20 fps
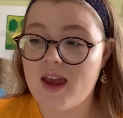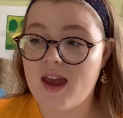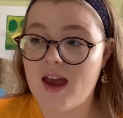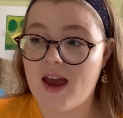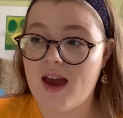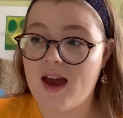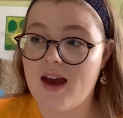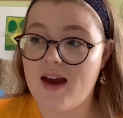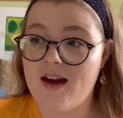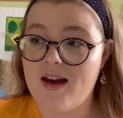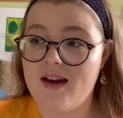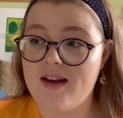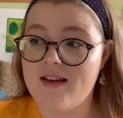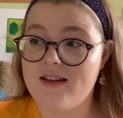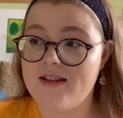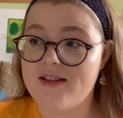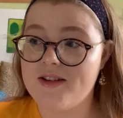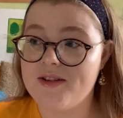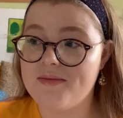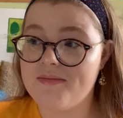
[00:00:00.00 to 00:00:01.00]

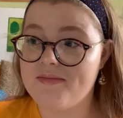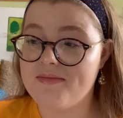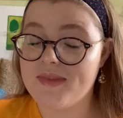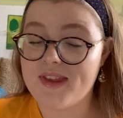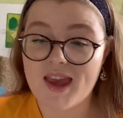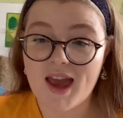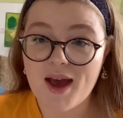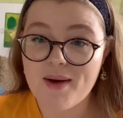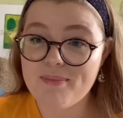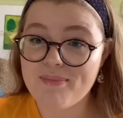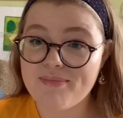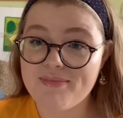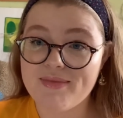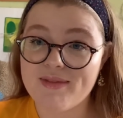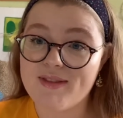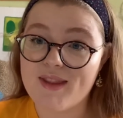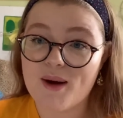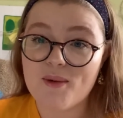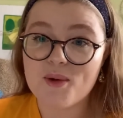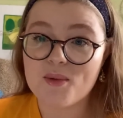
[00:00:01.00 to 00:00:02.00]
and yeah,
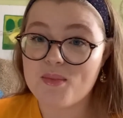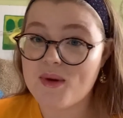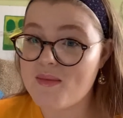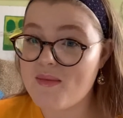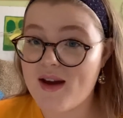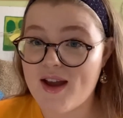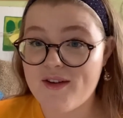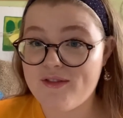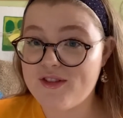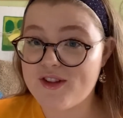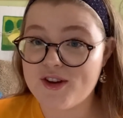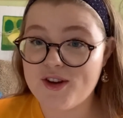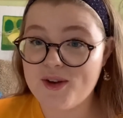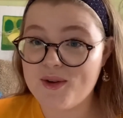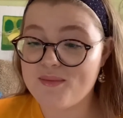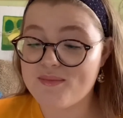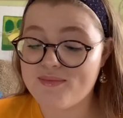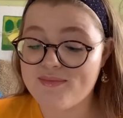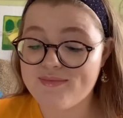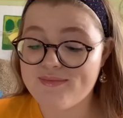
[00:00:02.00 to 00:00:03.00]
that would be my
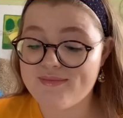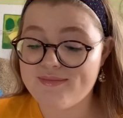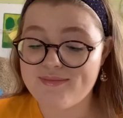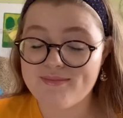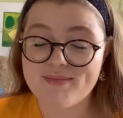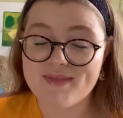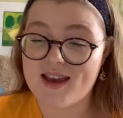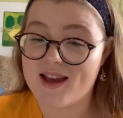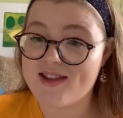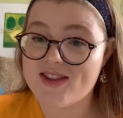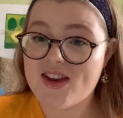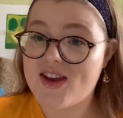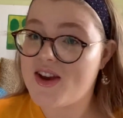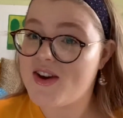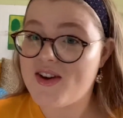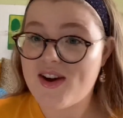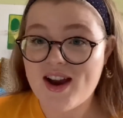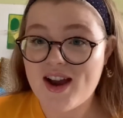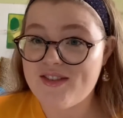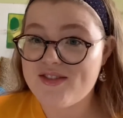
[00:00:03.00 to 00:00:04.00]
afternoon. Sounds like a
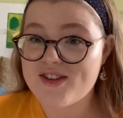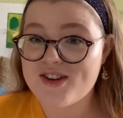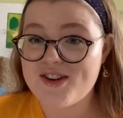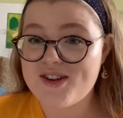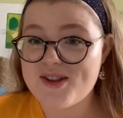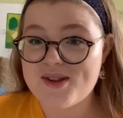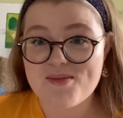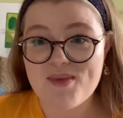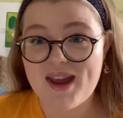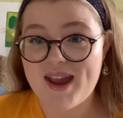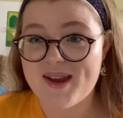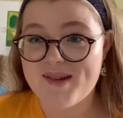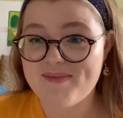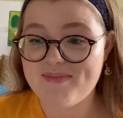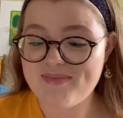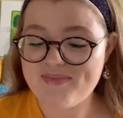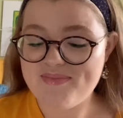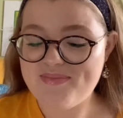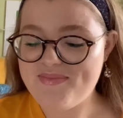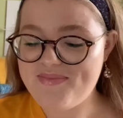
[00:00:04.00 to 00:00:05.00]
great afternoon to me.
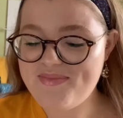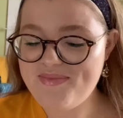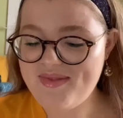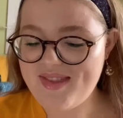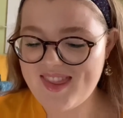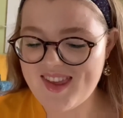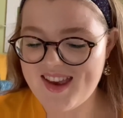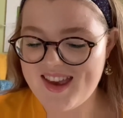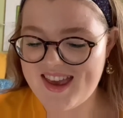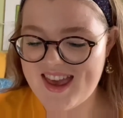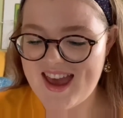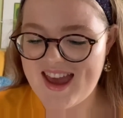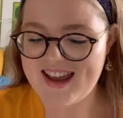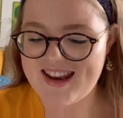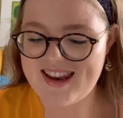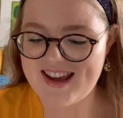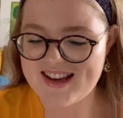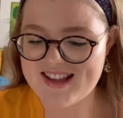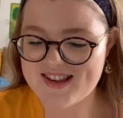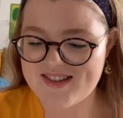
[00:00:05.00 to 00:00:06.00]
Okay,
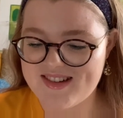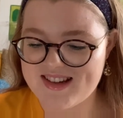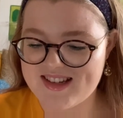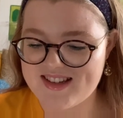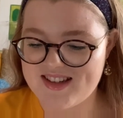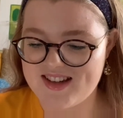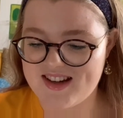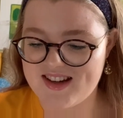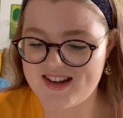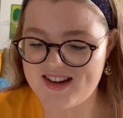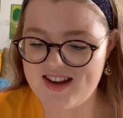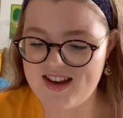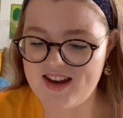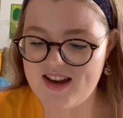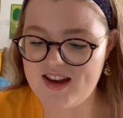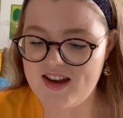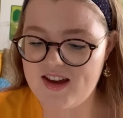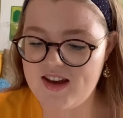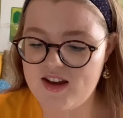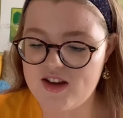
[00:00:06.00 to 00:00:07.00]
next question.
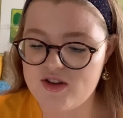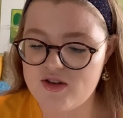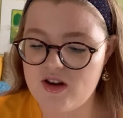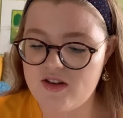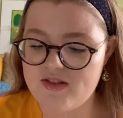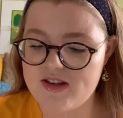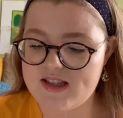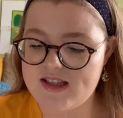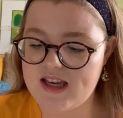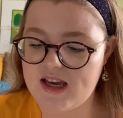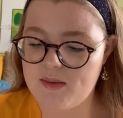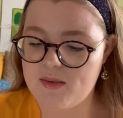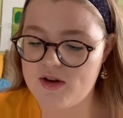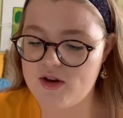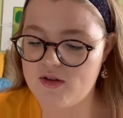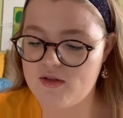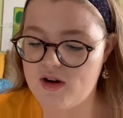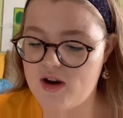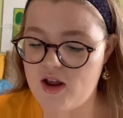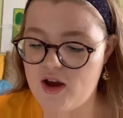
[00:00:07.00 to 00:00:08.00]
Do you ever sing when
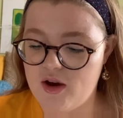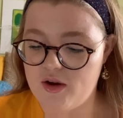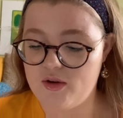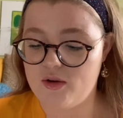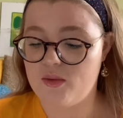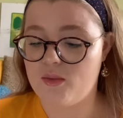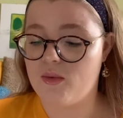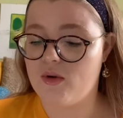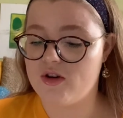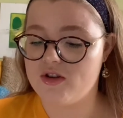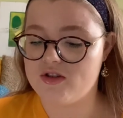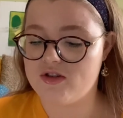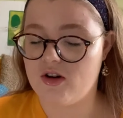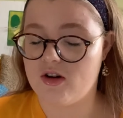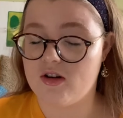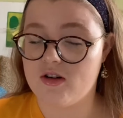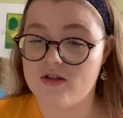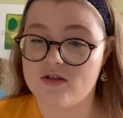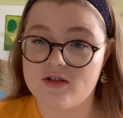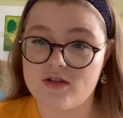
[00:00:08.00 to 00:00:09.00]
you're alone? What
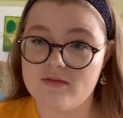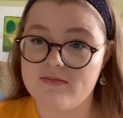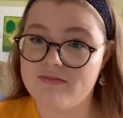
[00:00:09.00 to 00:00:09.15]
songs?